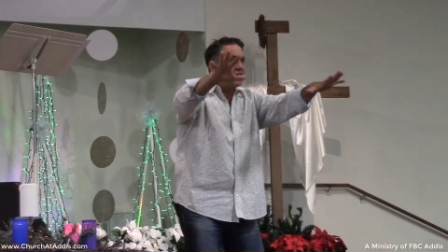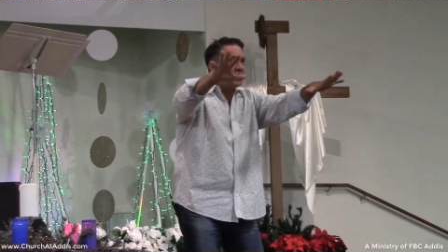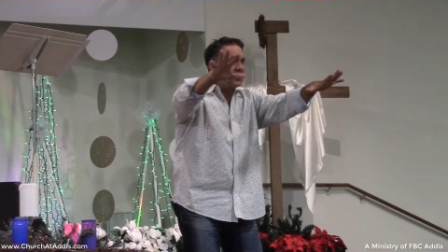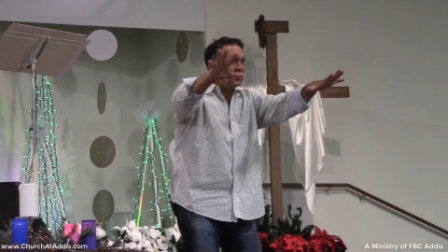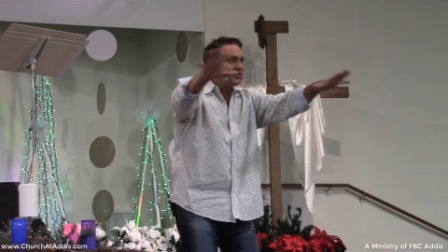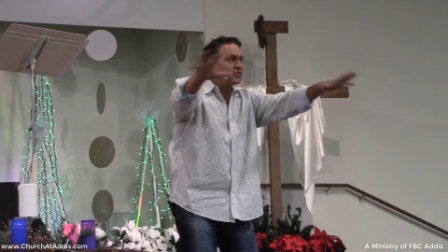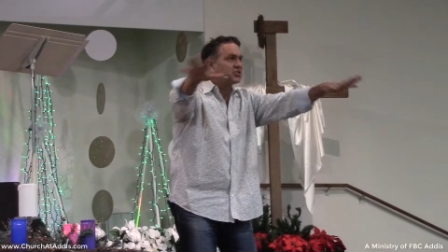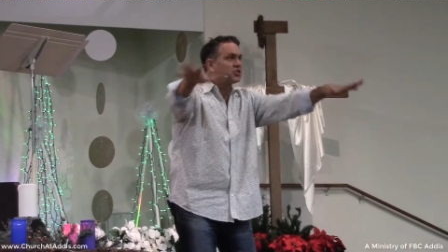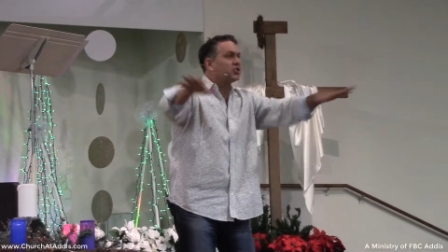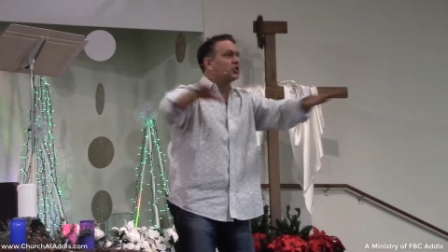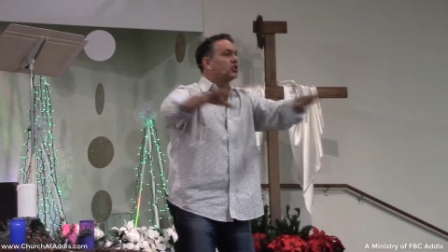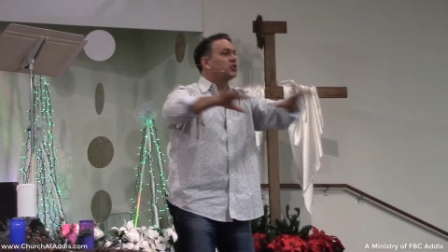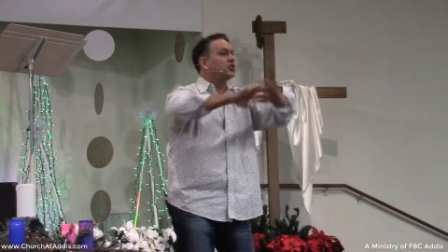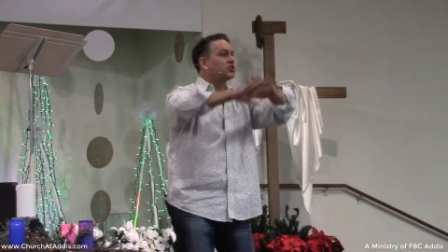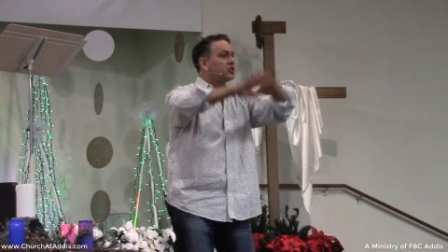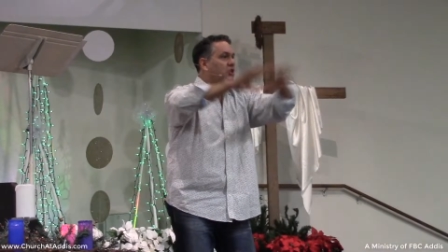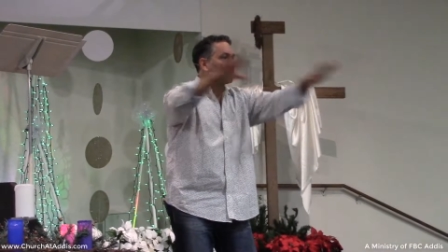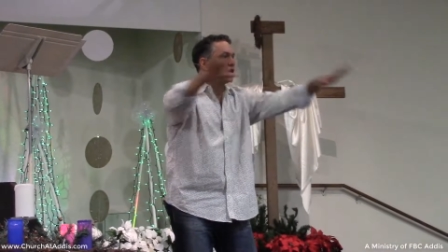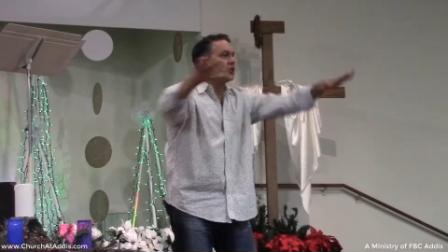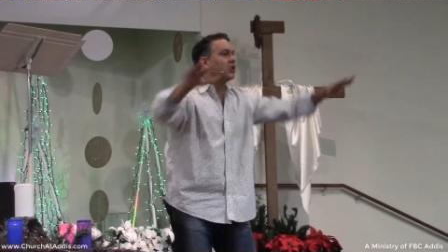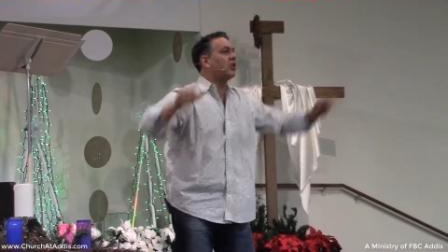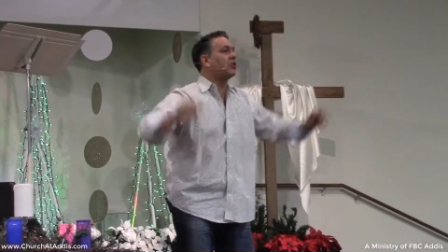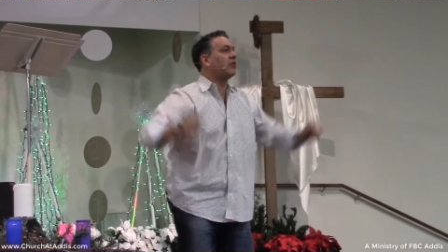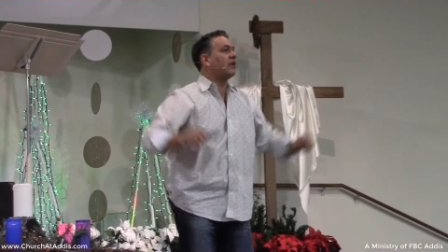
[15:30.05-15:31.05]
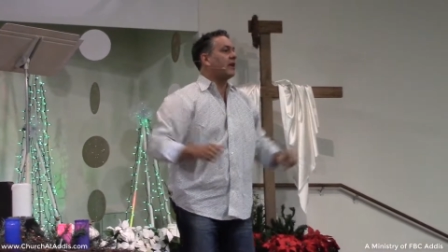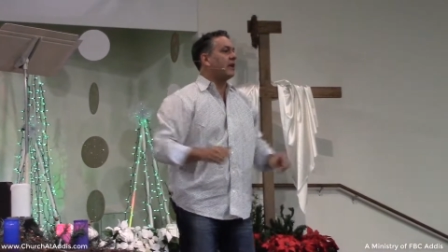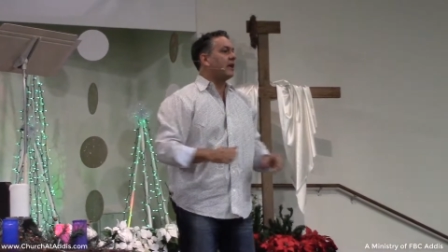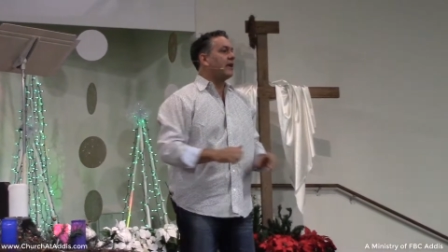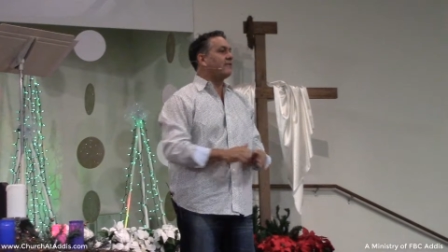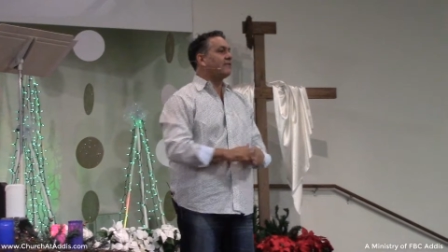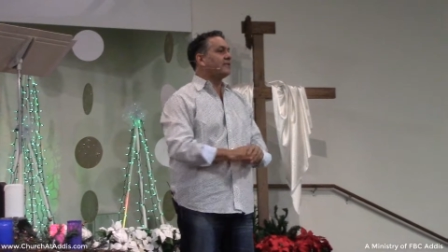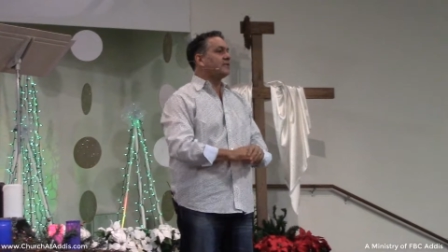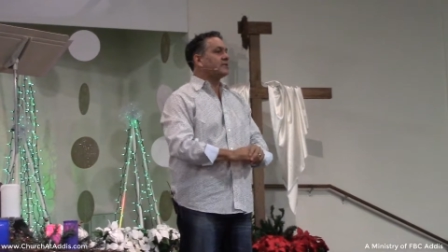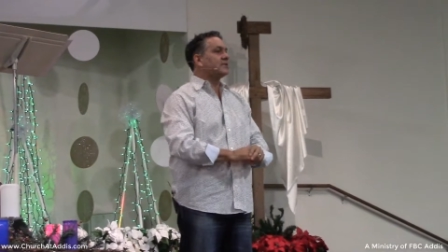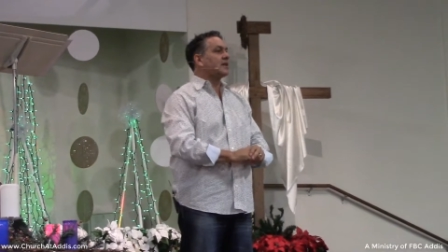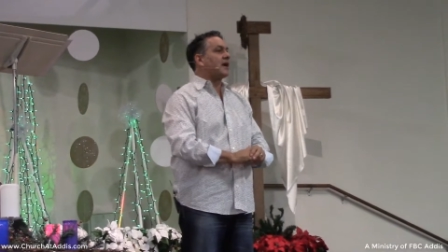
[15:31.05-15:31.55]
in this church can go to
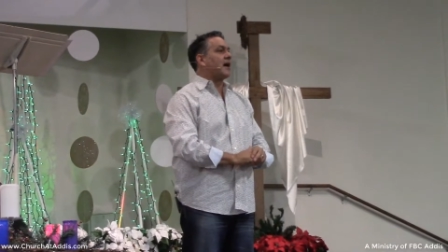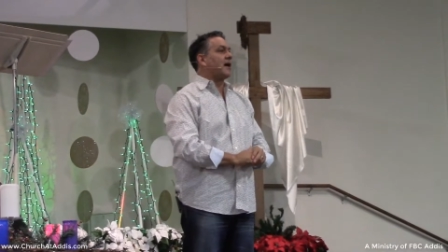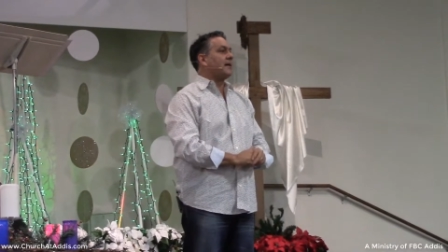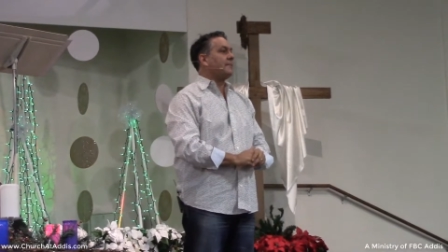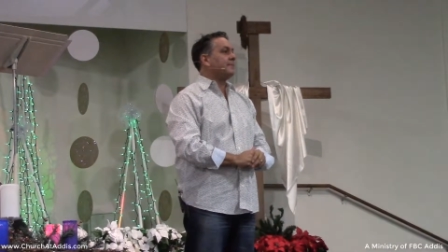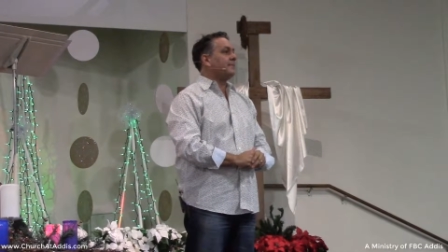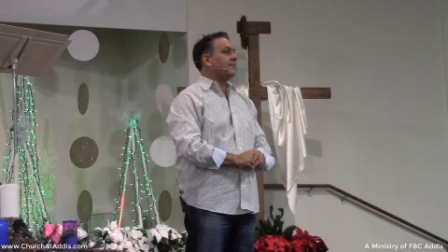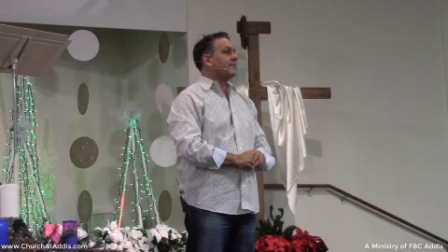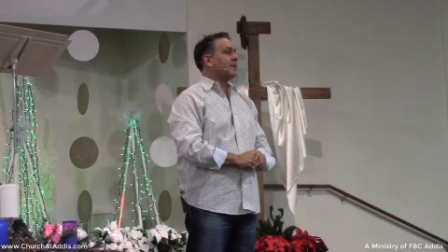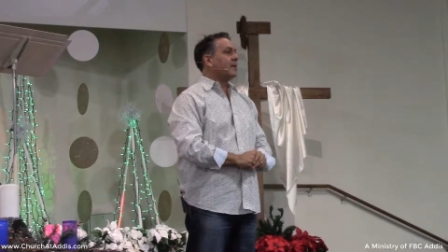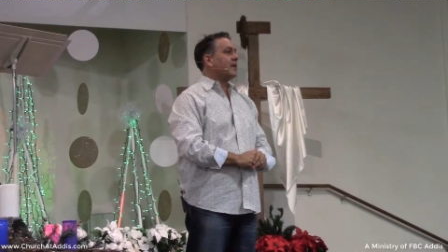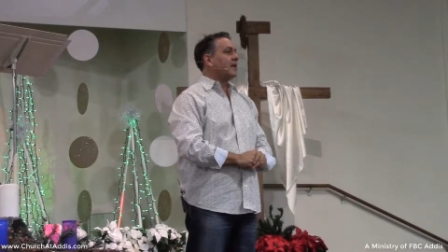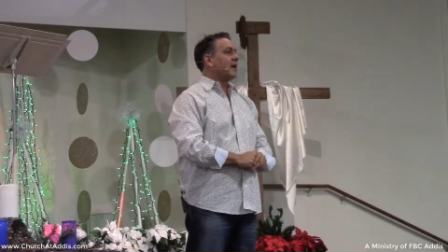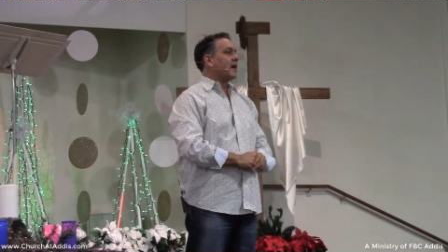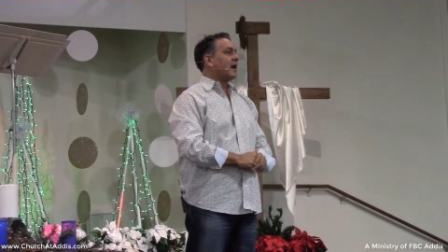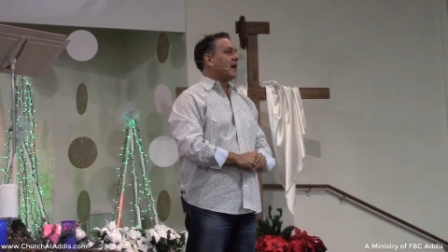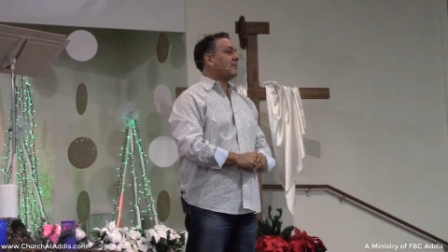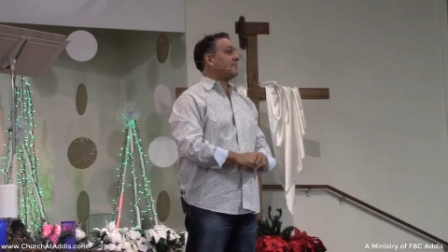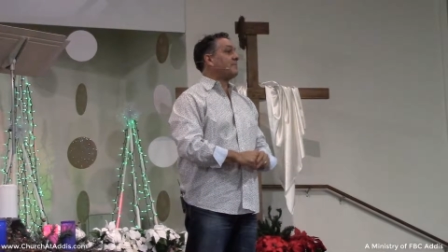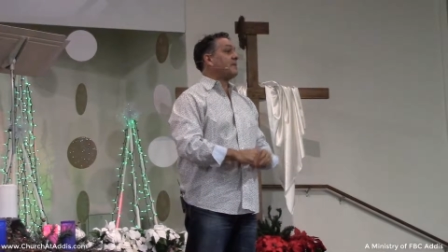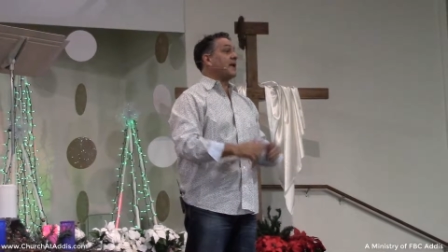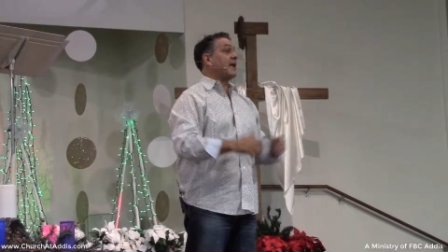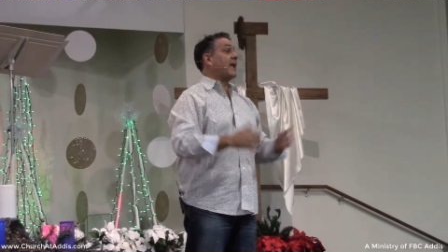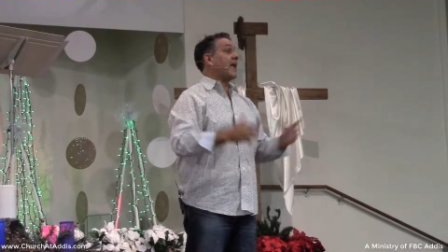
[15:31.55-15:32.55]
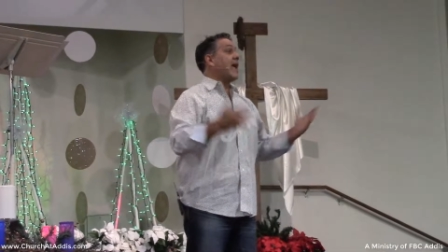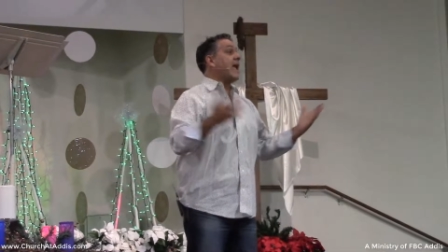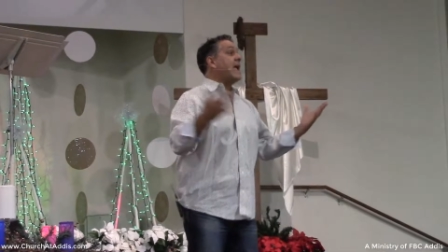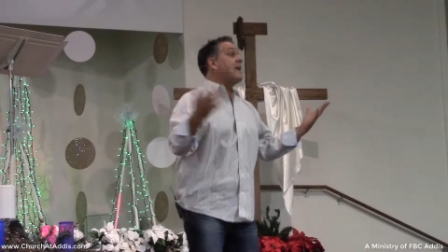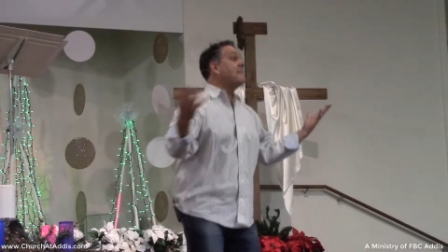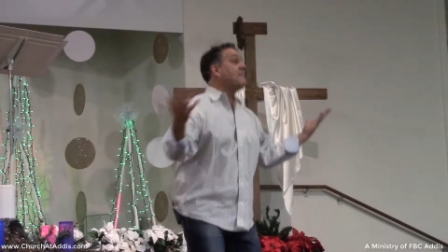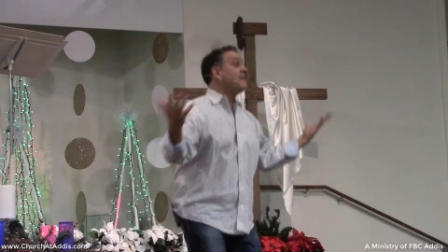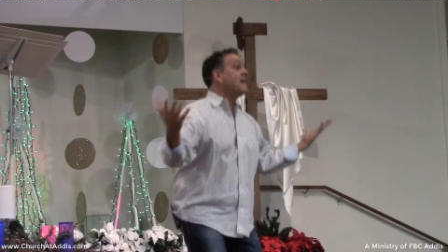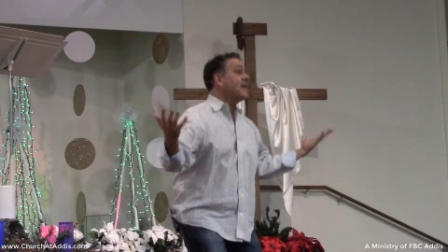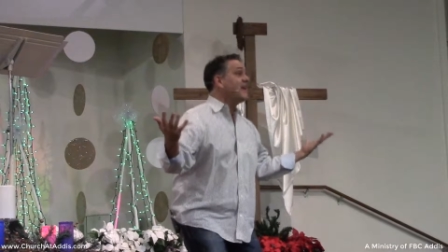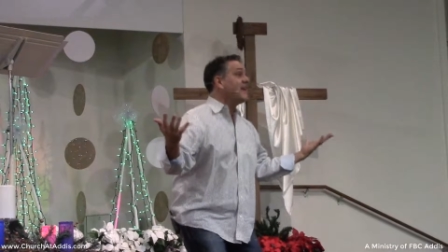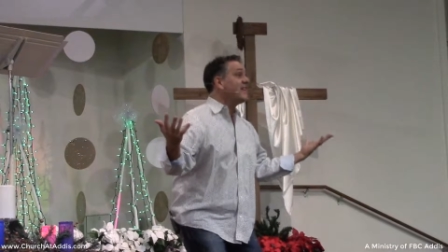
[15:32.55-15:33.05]
heaven, Tom. I'd be,
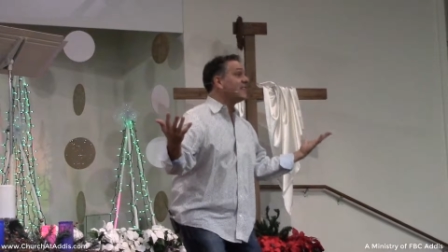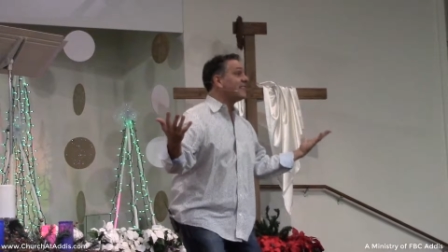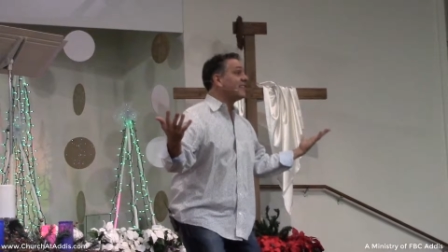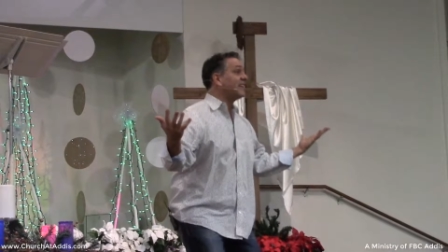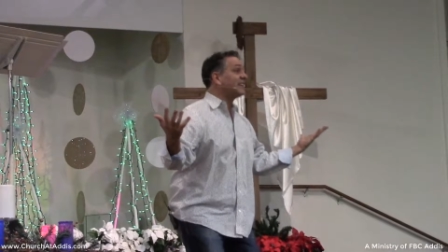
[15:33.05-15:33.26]
amen,